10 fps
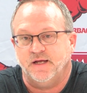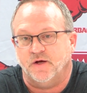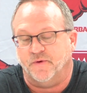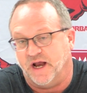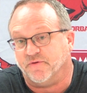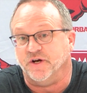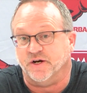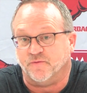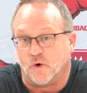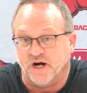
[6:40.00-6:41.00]
whenever
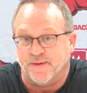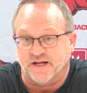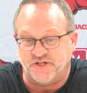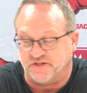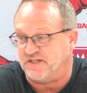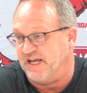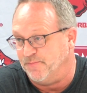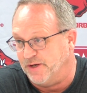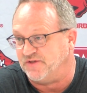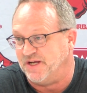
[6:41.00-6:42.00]
you're worried about Chelsea
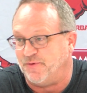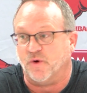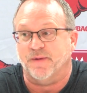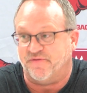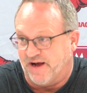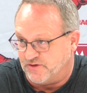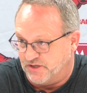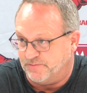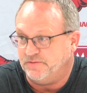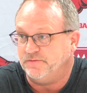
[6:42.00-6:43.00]
getting posted up, you're worried about foul
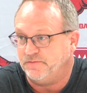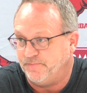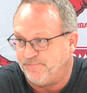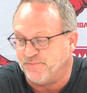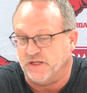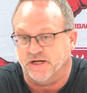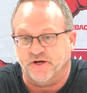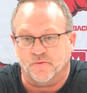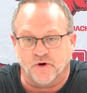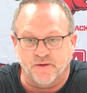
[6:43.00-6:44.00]
trouble. You know,
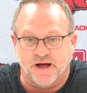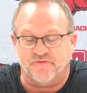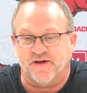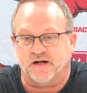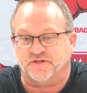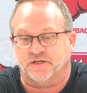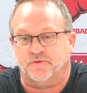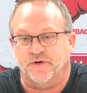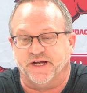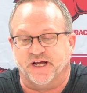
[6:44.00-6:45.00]
you're worried about foul
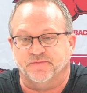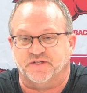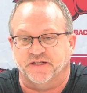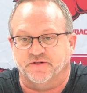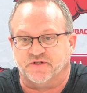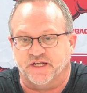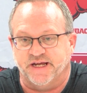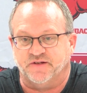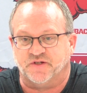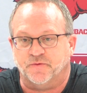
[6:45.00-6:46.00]
trouble when it comes to those
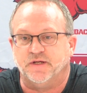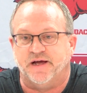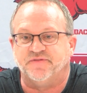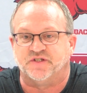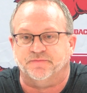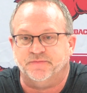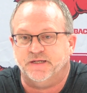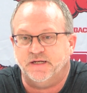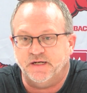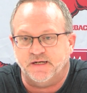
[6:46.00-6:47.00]
things. So we'll have some,
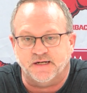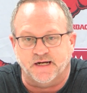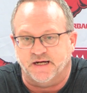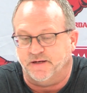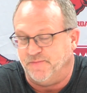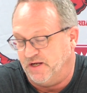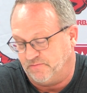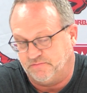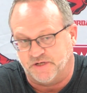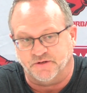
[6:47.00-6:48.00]
you
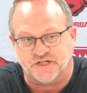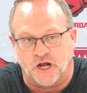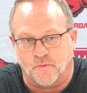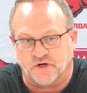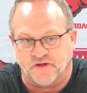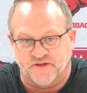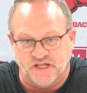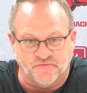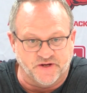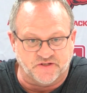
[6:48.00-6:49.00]
know, Coach Todd worked on the
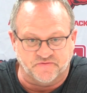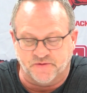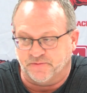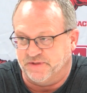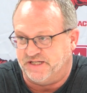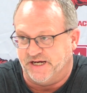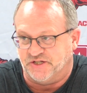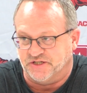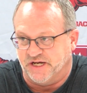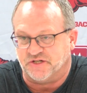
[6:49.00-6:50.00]
defensive
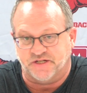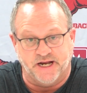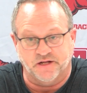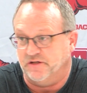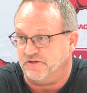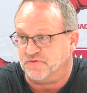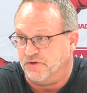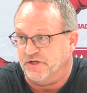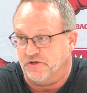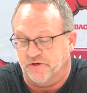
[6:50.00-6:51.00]
implementation yesterday, and it looked
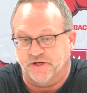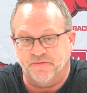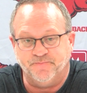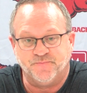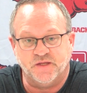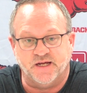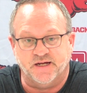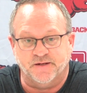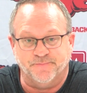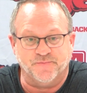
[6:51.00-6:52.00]
really good.
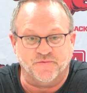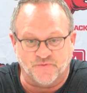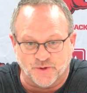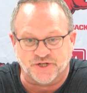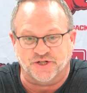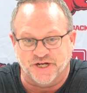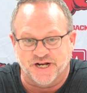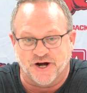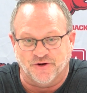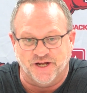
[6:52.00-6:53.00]
Fortunately,
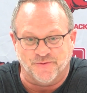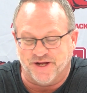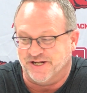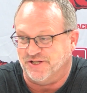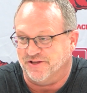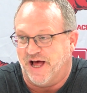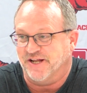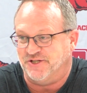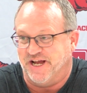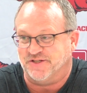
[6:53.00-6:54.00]
in our league, we get a lot
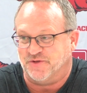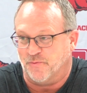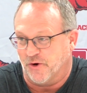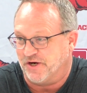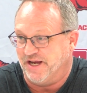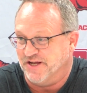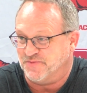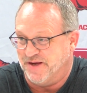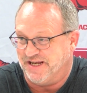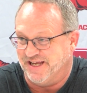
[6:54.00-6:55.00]
of chance to work
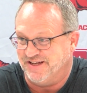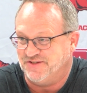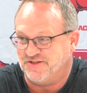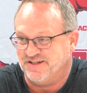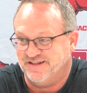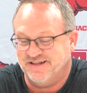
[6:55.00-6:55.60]
against big kids.